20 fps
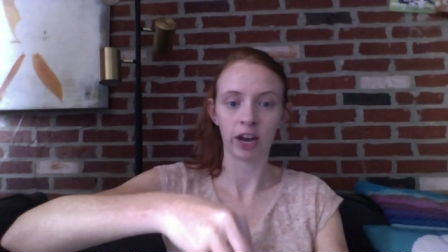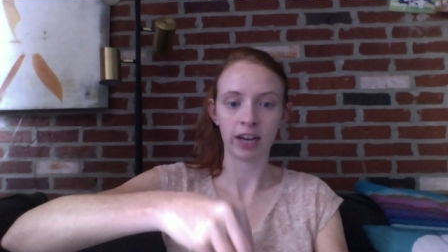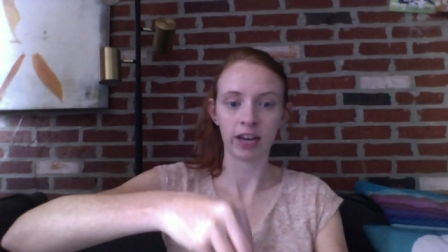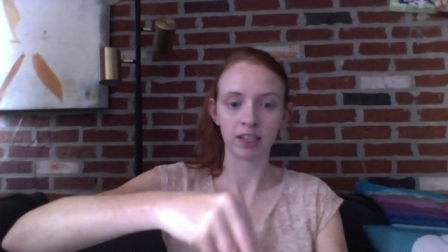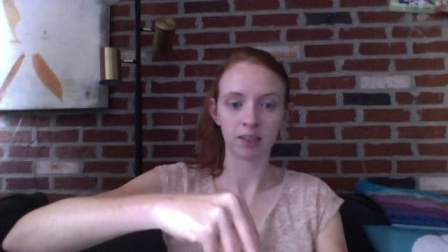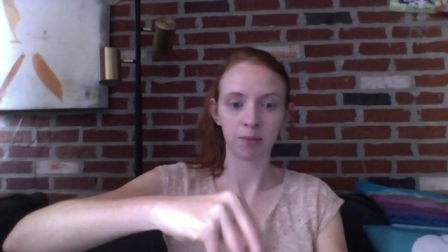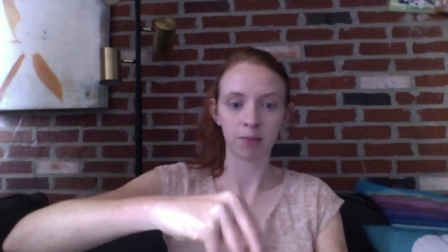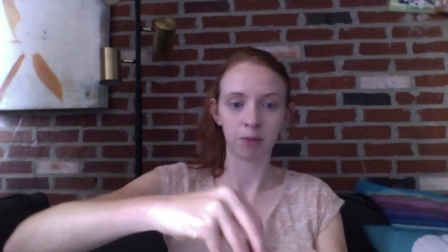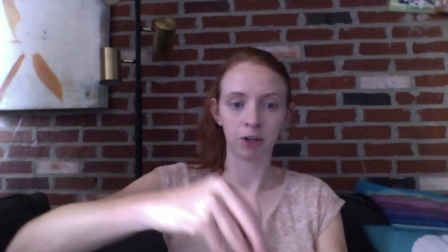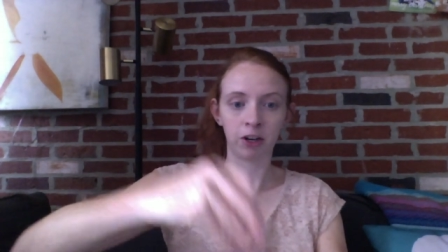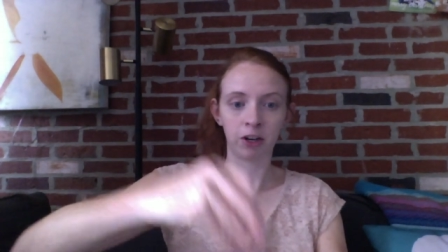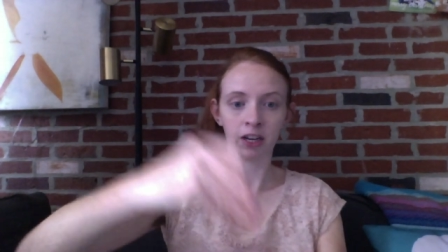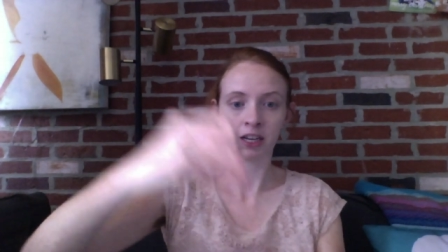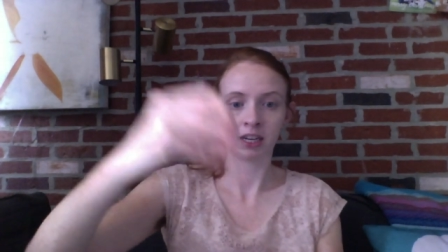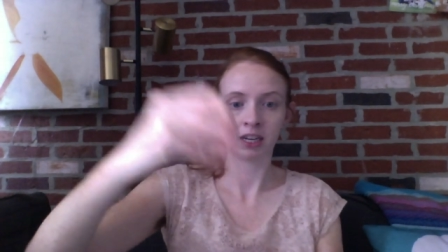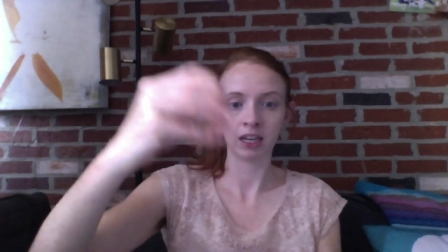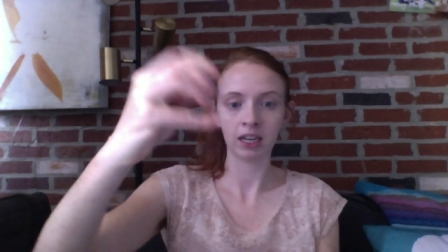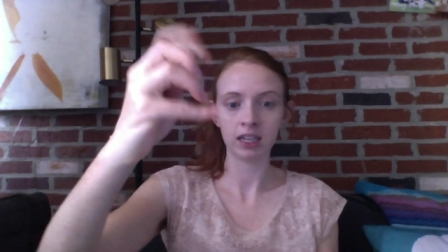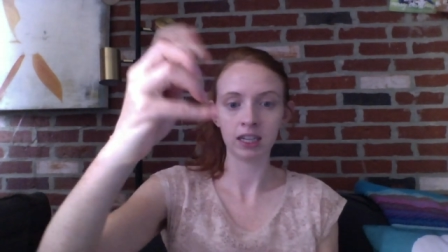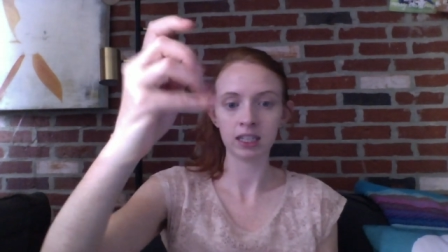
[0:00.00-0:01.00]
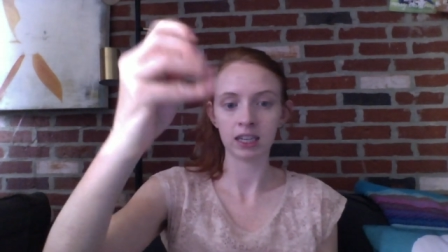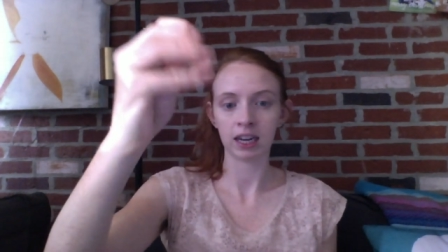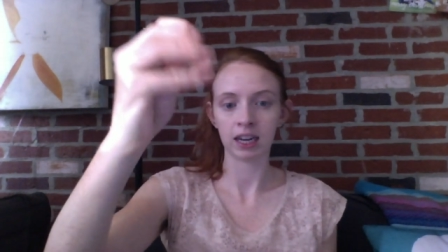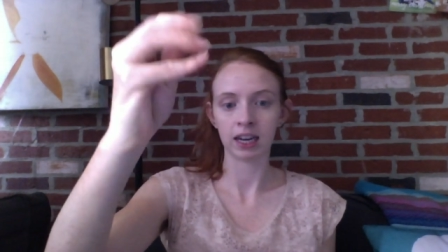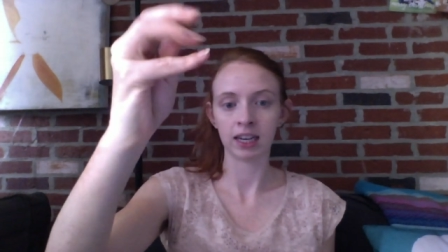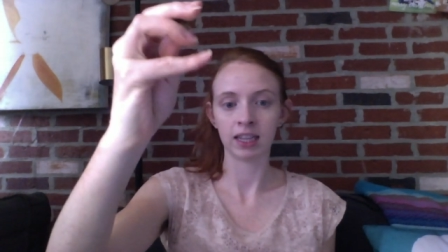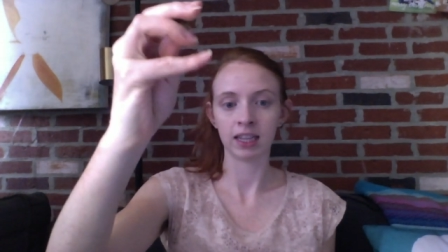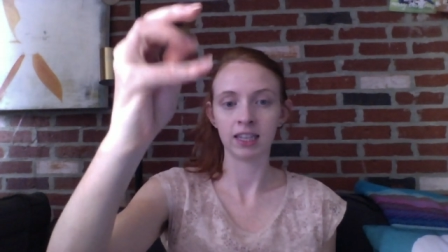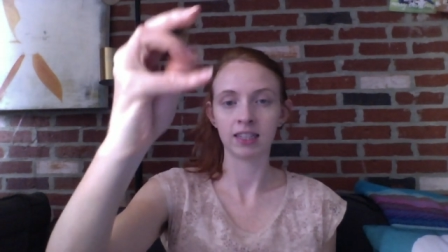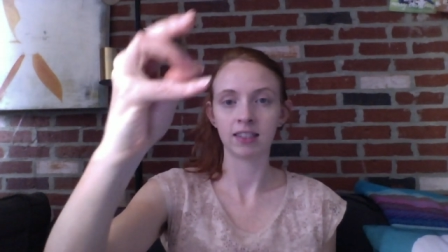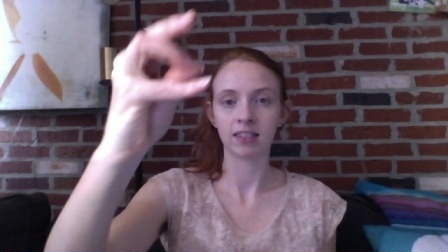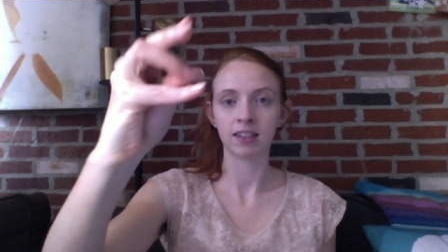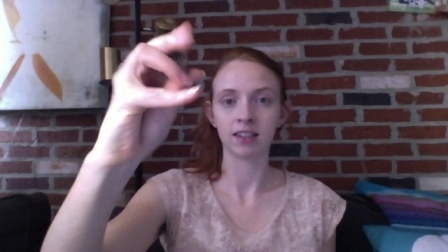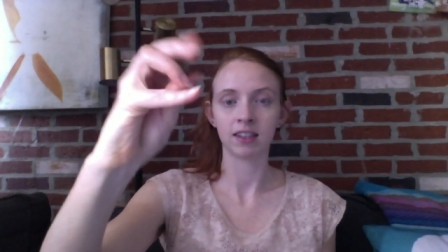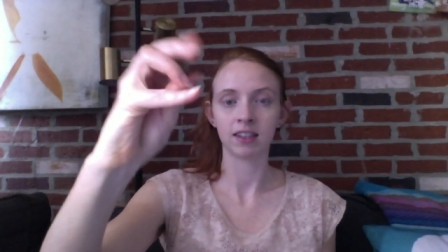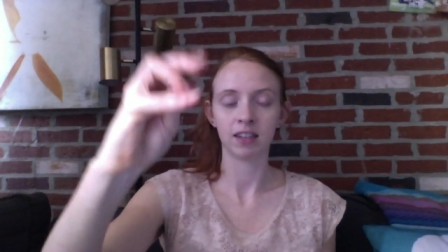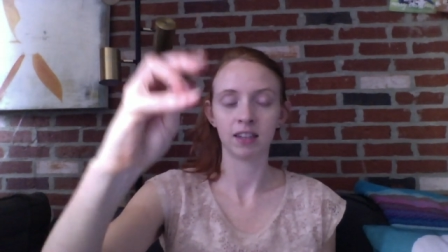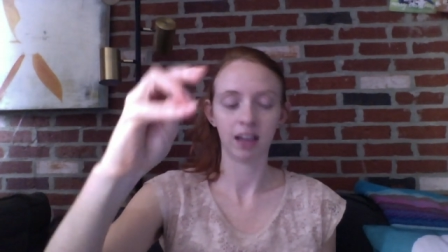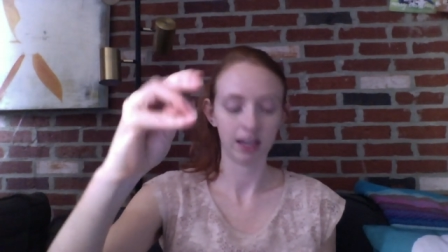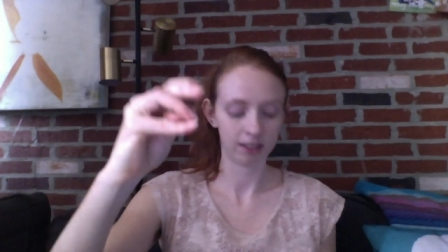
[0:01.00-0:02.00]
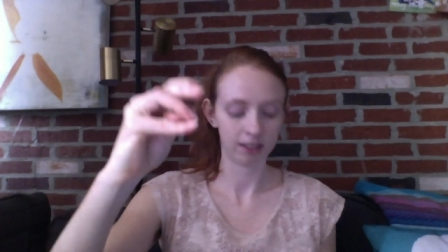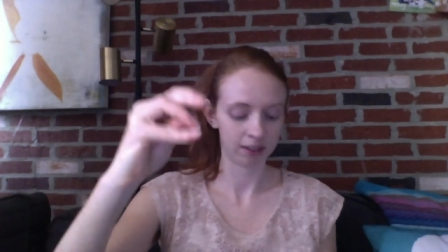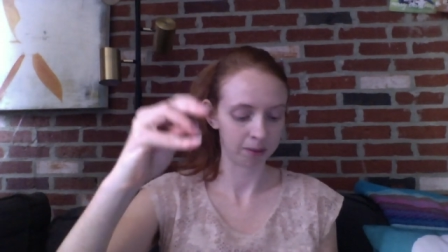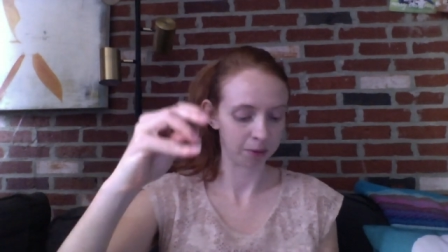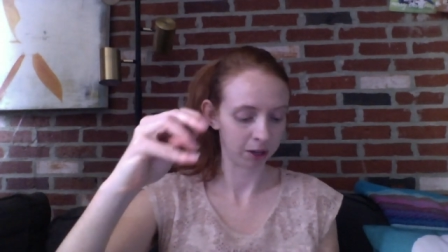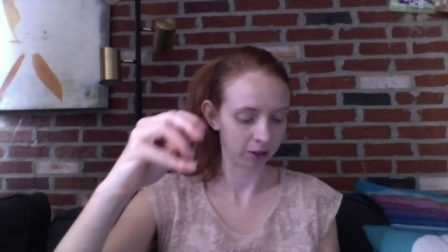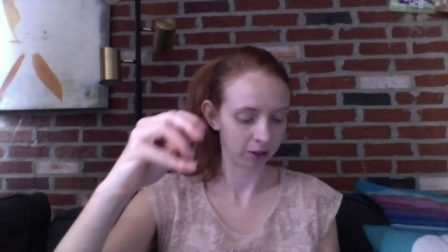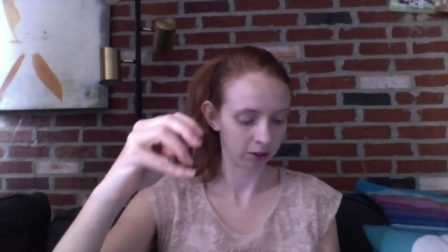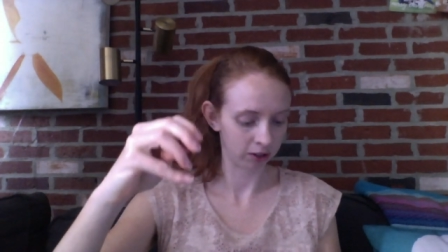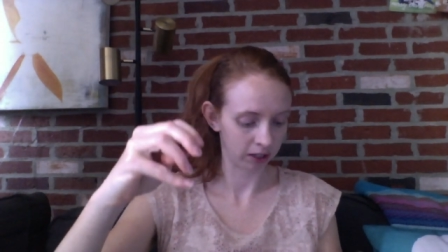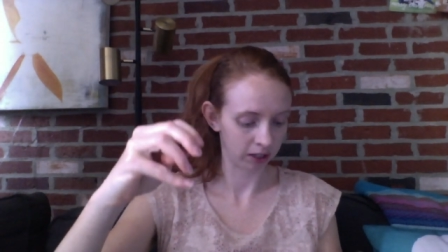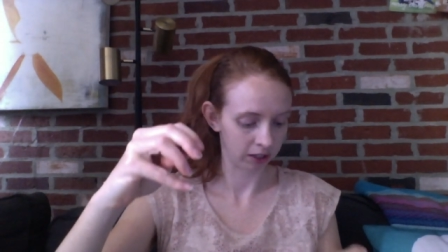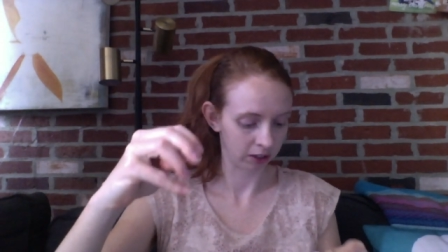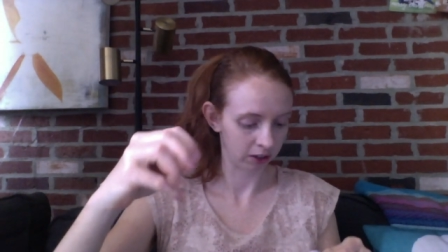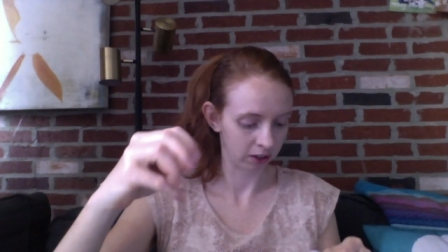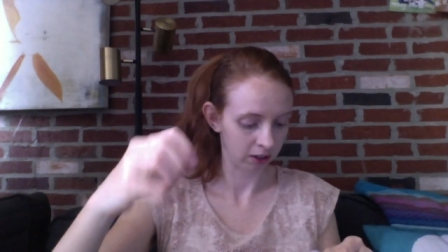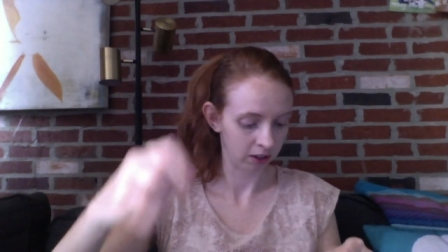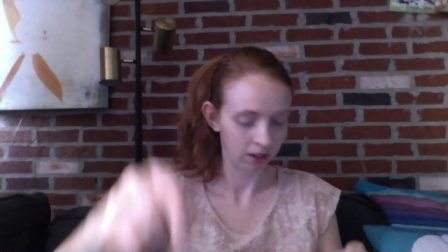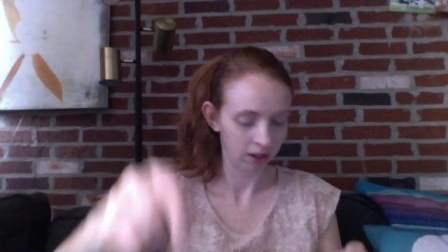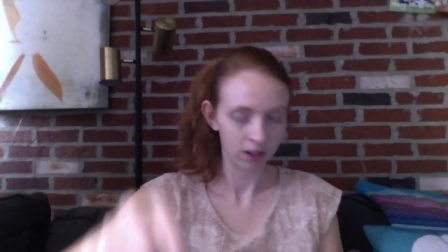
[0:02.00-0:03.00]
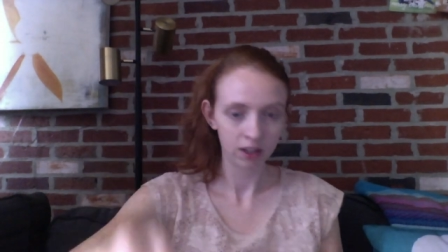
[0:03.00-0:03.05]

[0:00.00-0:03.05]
jasper in it, and it has some other little